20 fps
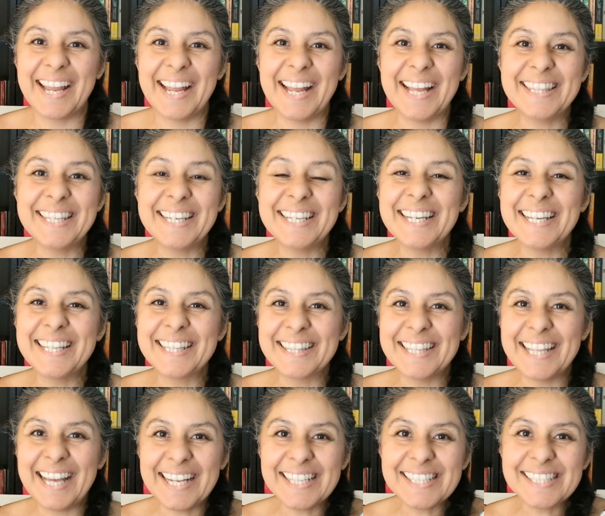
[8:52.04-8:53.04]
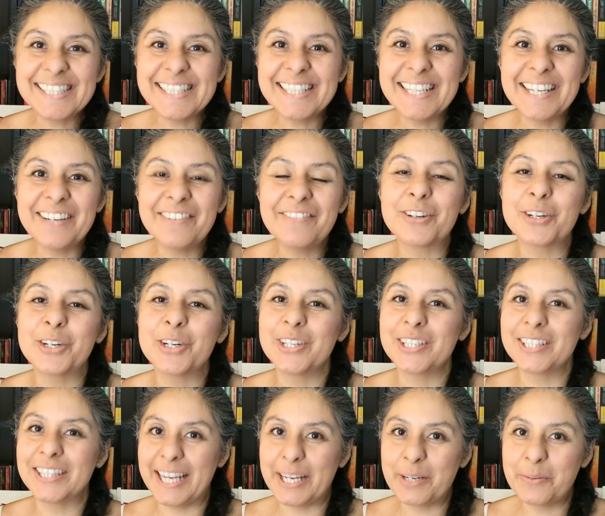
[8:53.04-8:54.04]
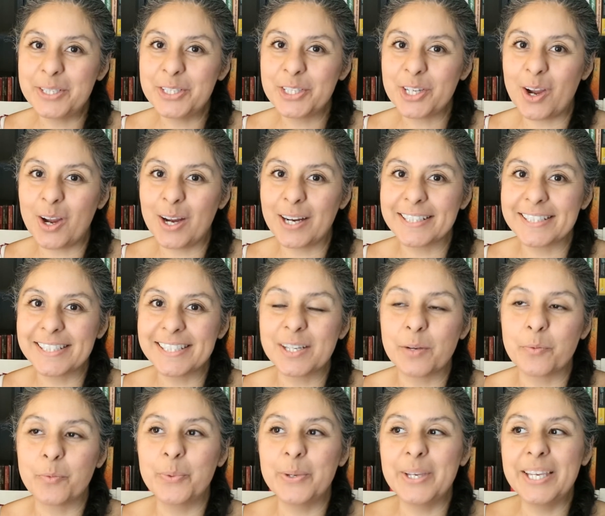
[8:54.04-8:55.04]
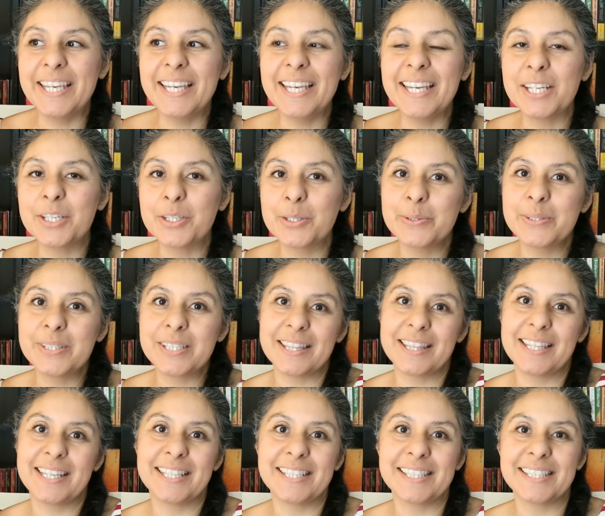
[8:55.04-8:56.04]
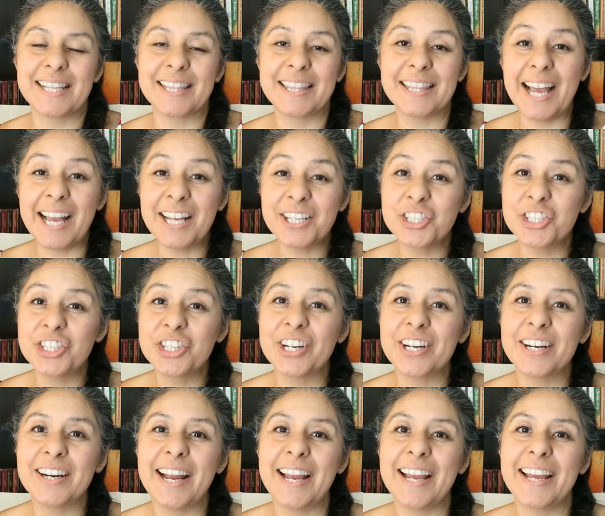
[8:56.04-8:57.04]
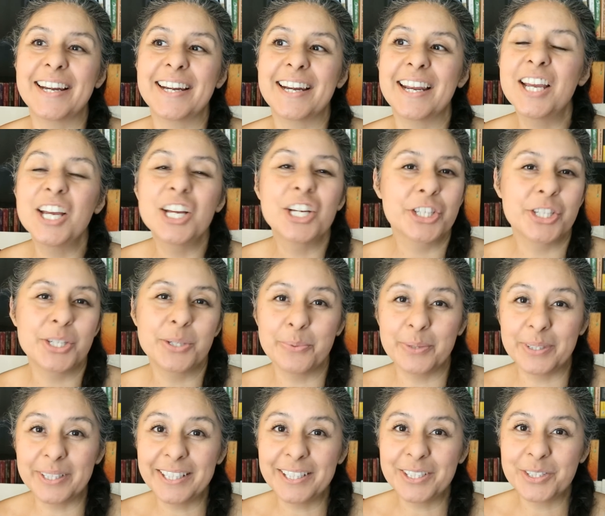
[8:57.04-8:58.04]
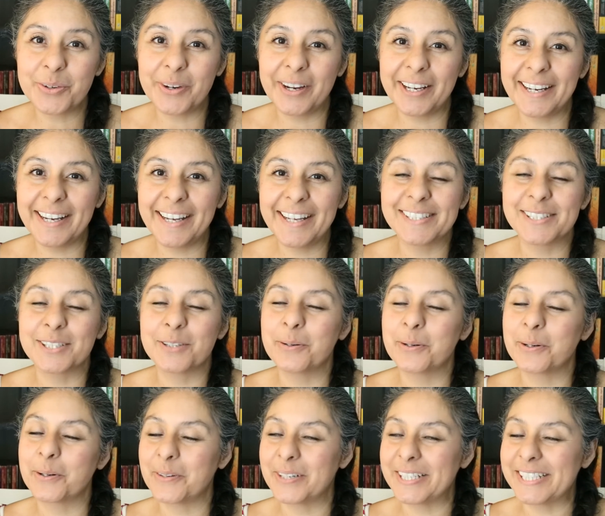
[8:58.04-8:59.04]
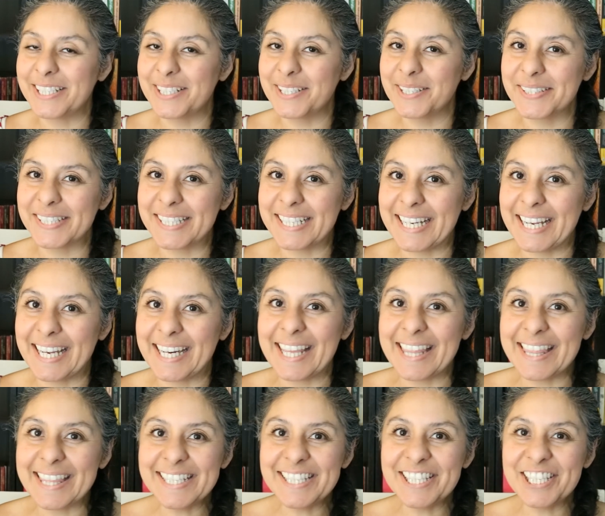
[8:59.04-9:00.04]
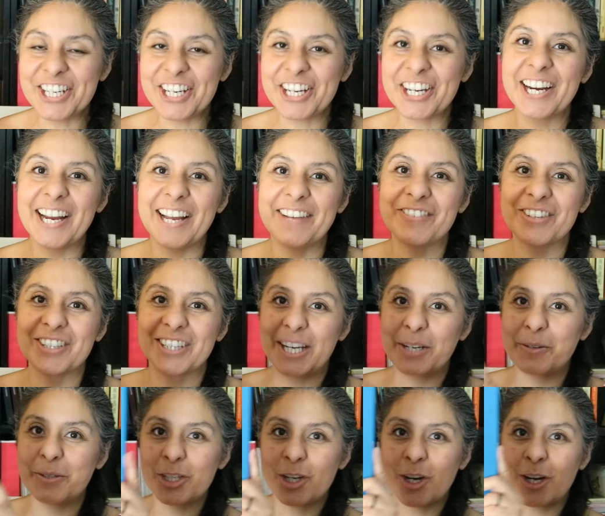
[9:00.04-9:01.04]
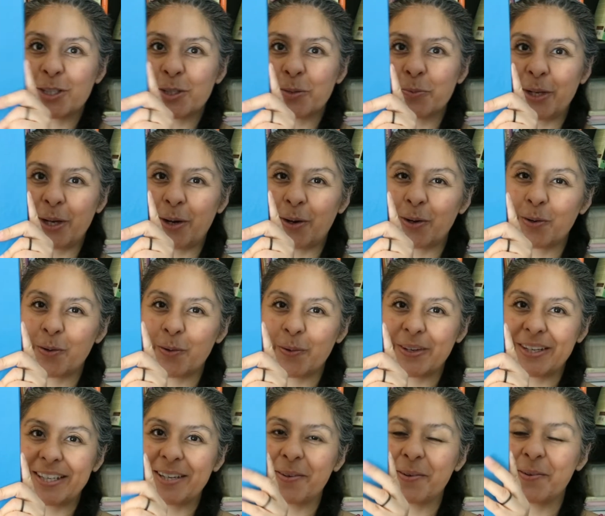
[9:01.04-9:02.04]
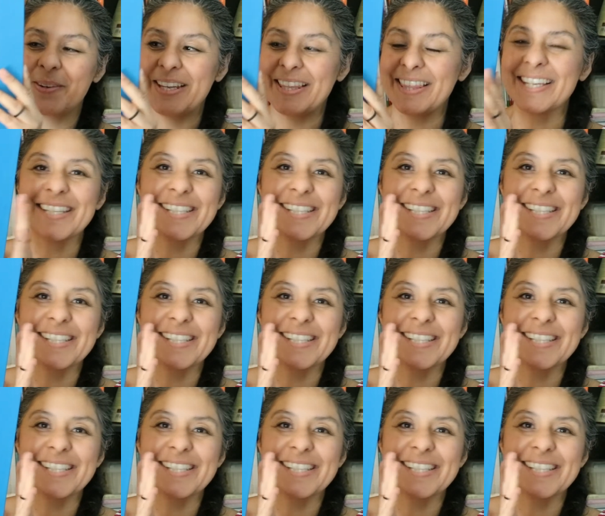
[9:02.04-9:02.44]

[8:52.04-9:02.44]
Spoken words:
And then lastly, for her language arts, we used this last year and she really enjoyed it, and so we were going to use it again this year. And for language arts, we are going with